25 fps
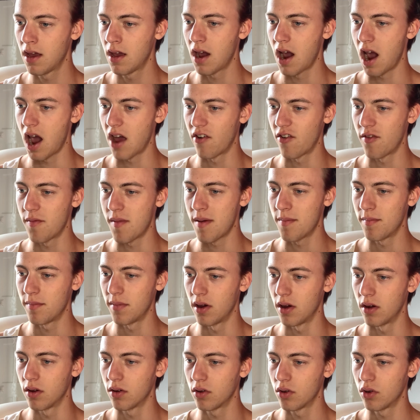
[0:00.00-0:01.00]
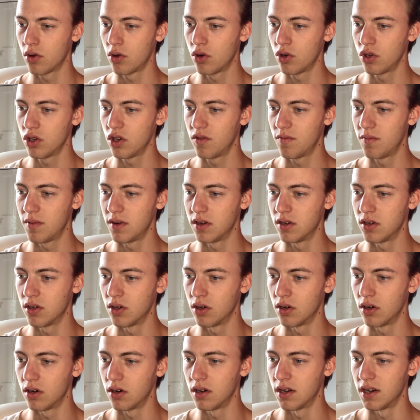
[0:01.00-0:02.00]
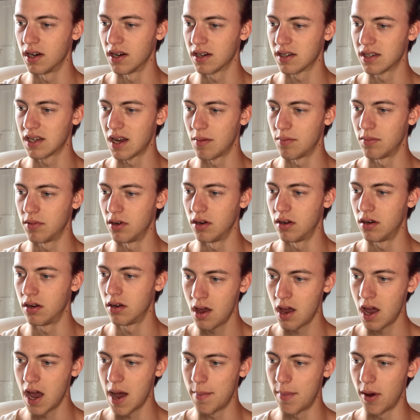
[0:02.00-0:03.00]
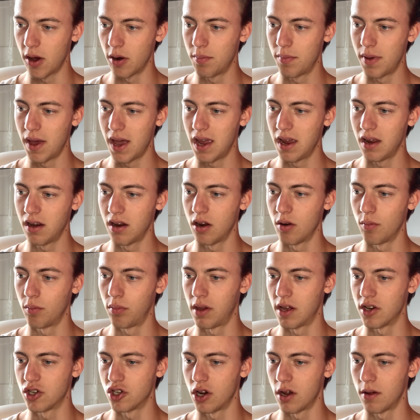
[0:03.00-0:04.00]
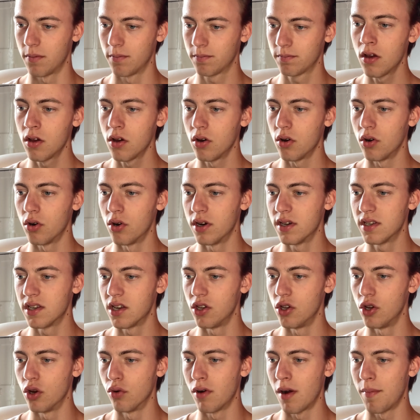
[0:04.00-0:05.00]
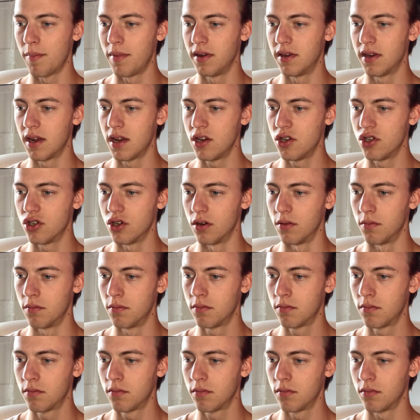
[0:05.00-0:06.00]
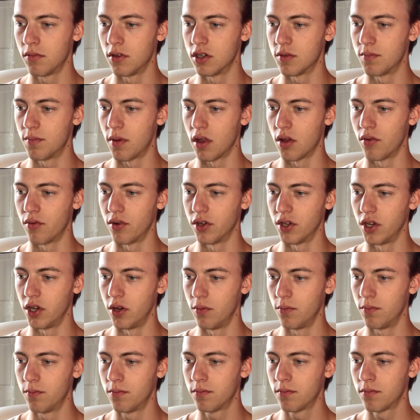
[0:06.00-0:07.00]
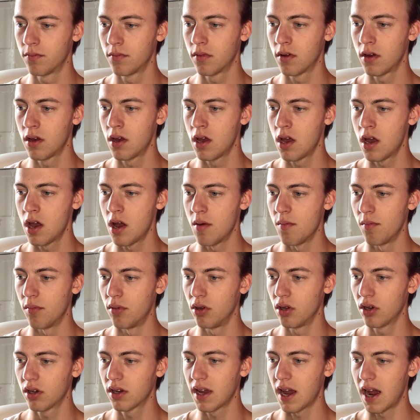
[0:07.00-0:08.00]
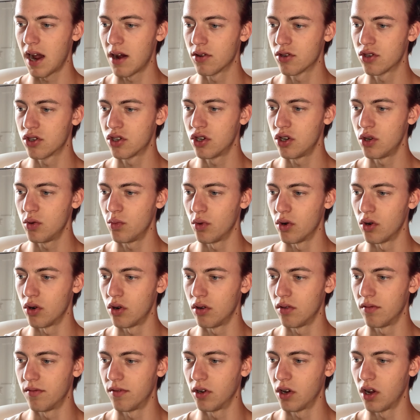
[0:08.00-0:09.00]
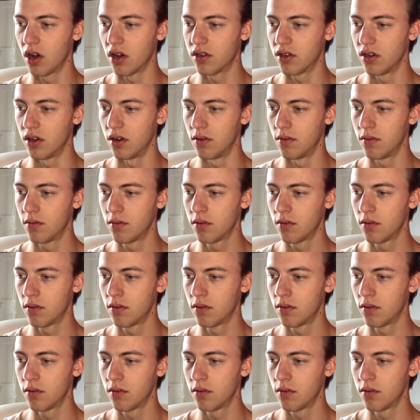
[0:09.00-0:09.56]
And remember all you've been taught and accepted about pain and pleasure. Or is it your reputation that's bothering you? But look at how soon we're all forgotten.